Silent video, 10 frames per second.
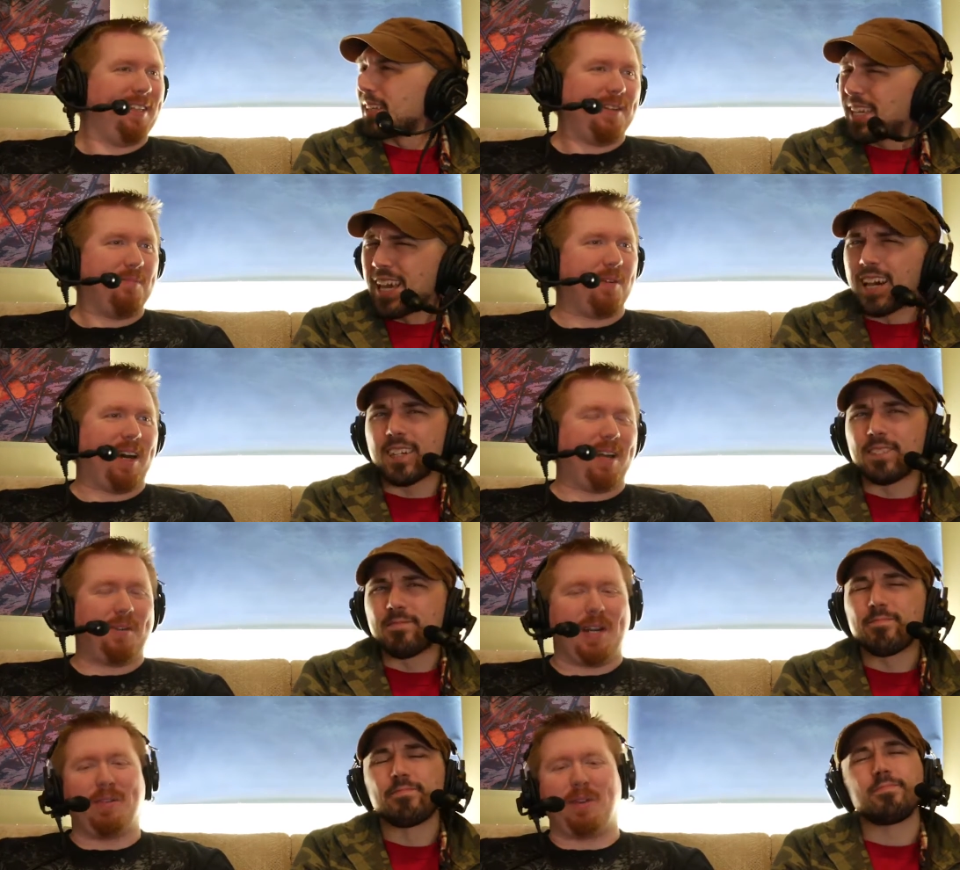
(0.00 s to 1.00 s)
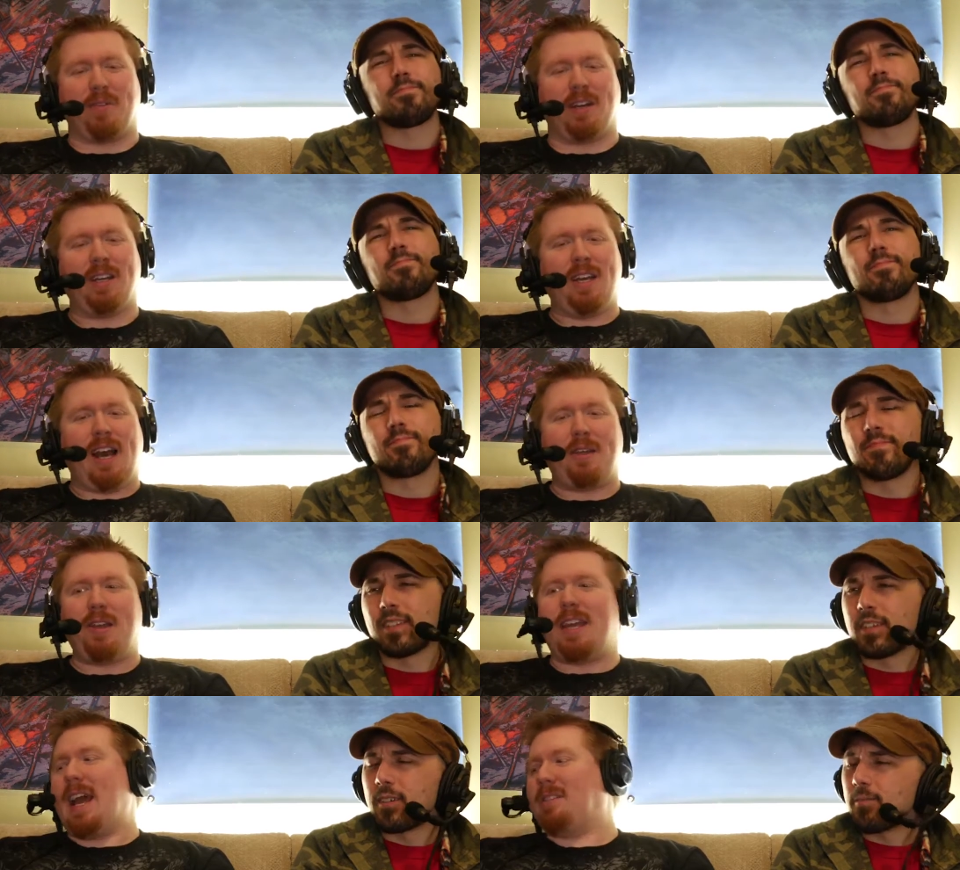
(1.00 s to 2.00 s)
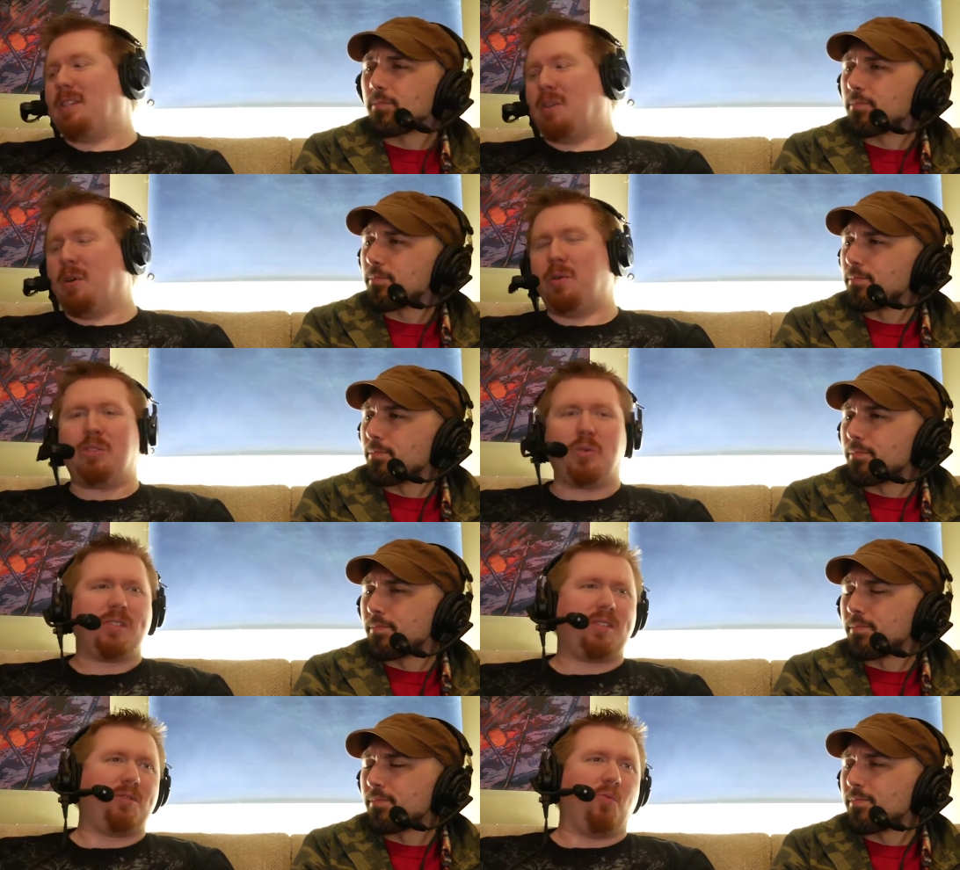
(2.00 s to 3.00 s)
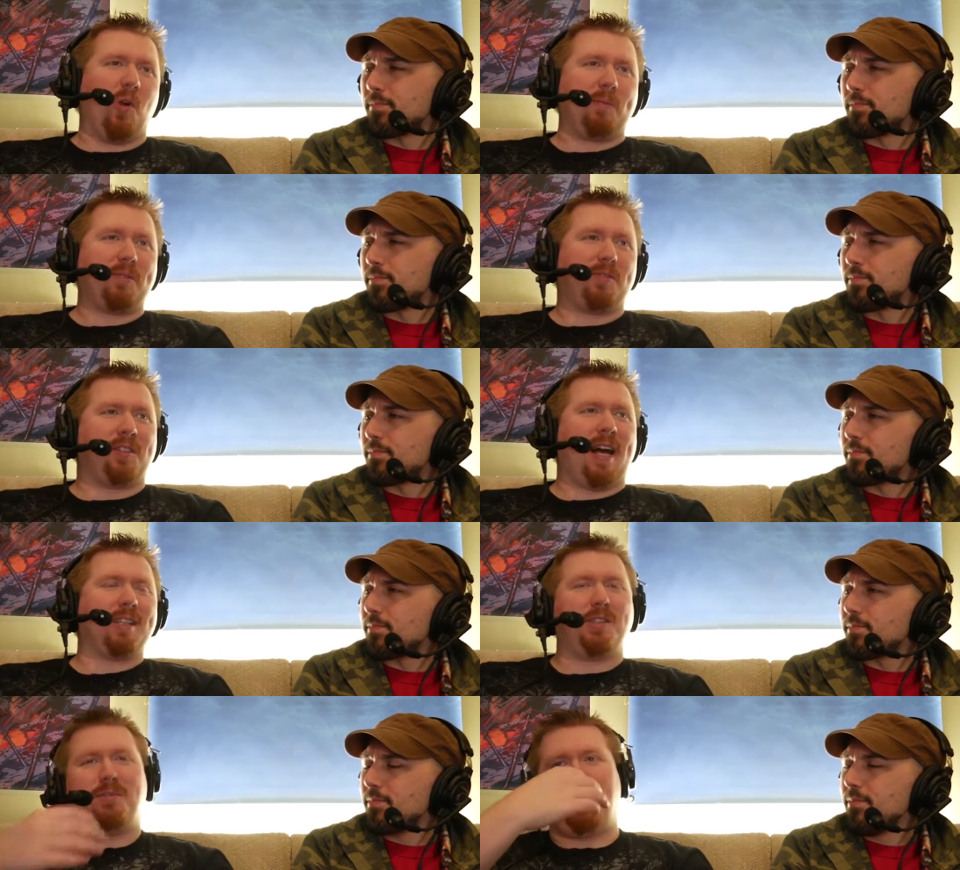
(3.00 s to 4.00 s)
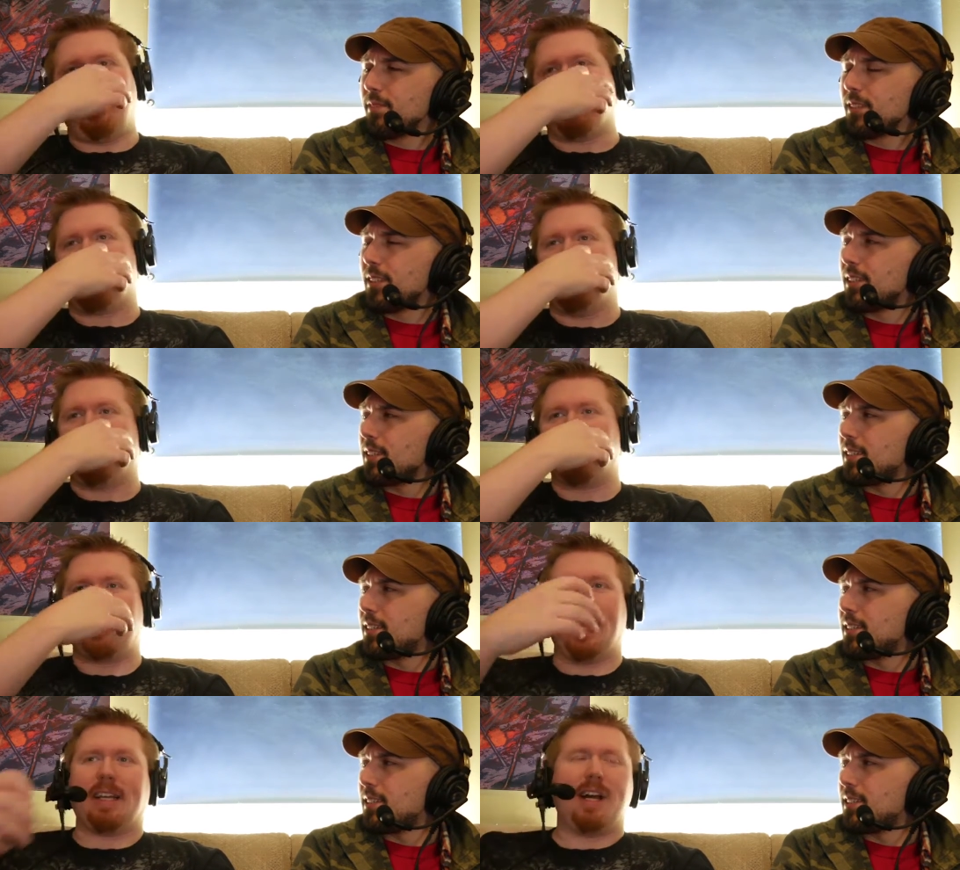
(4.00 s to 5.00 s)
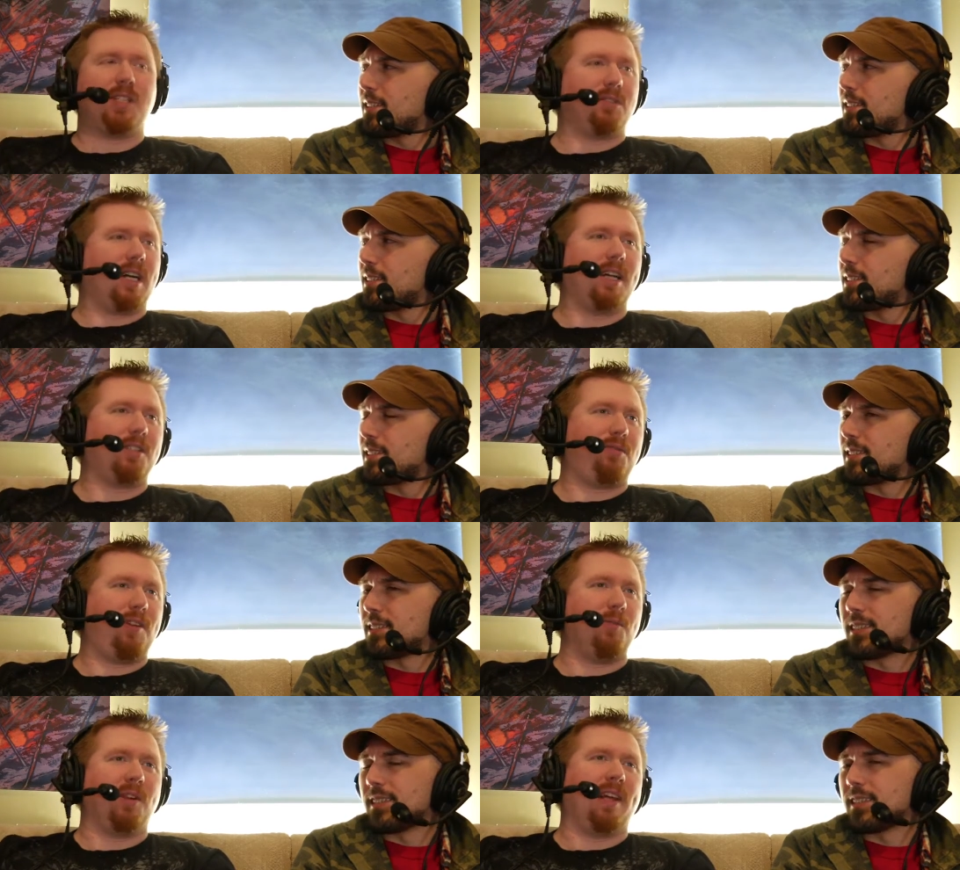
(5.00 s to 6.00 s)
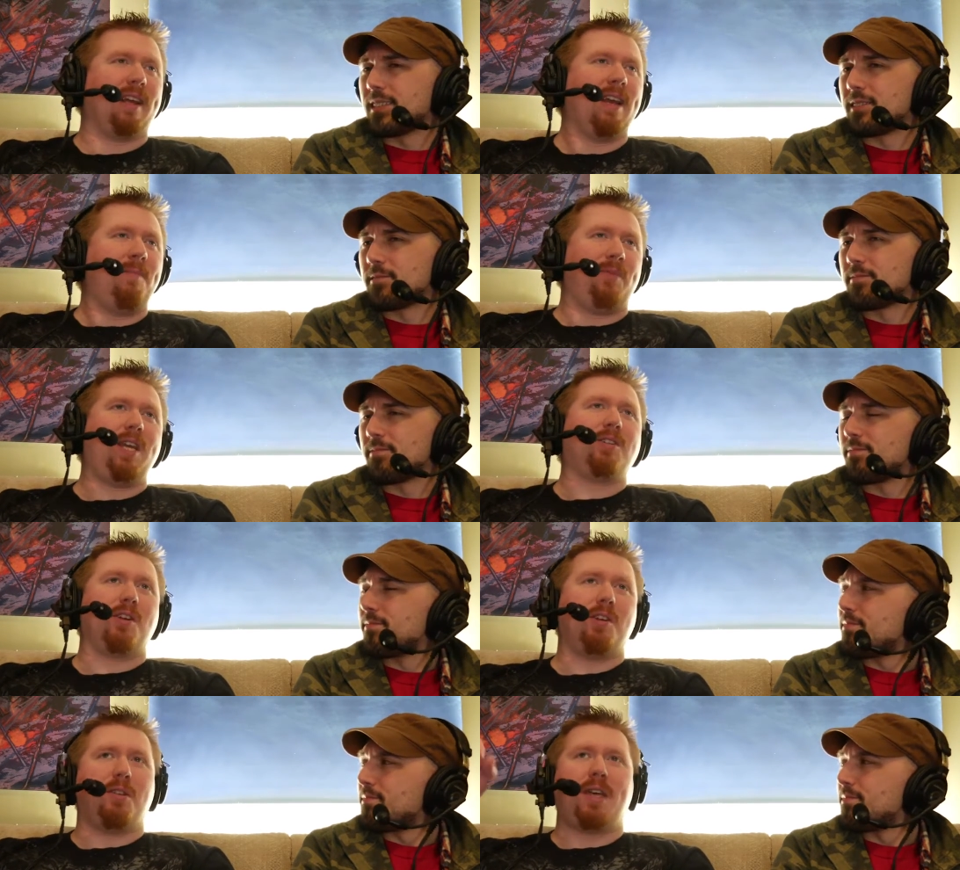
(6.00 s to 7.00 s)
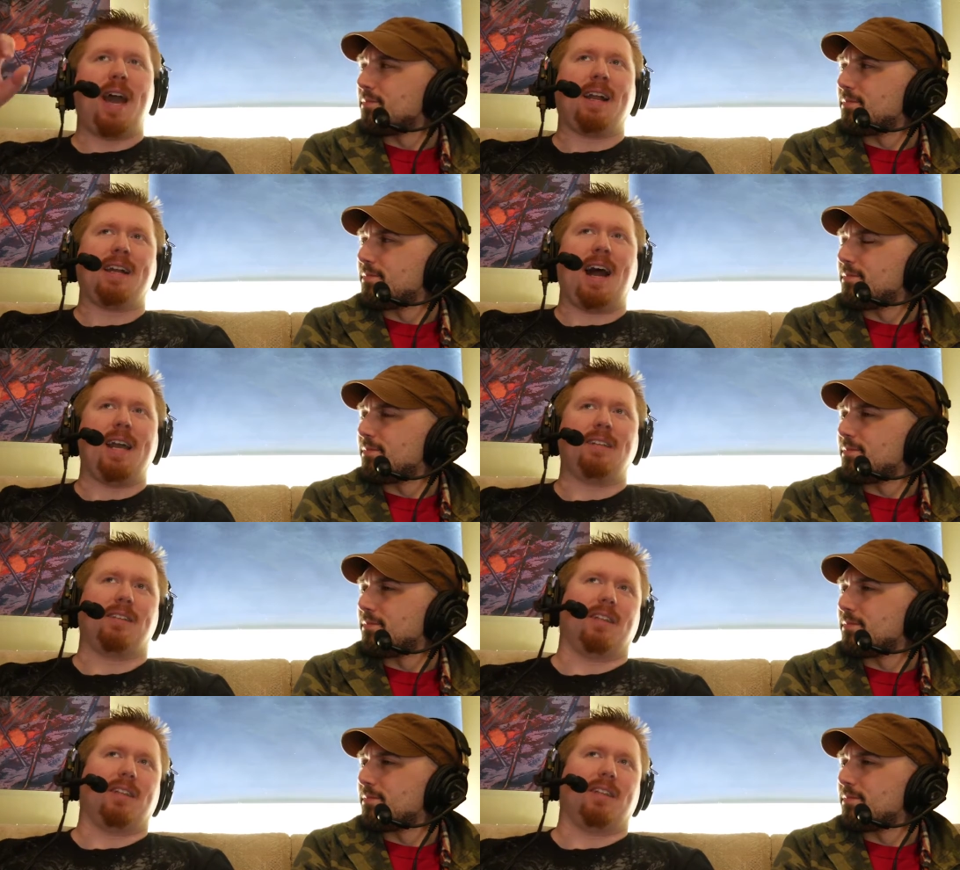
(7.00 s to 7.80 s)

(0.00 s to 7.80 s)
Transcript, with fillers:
Speaker 1: yeah. by whatever the fuck. I think he has his own twisted, warped philosophy that's similar to that guy's philosophy, where like he turned that guy into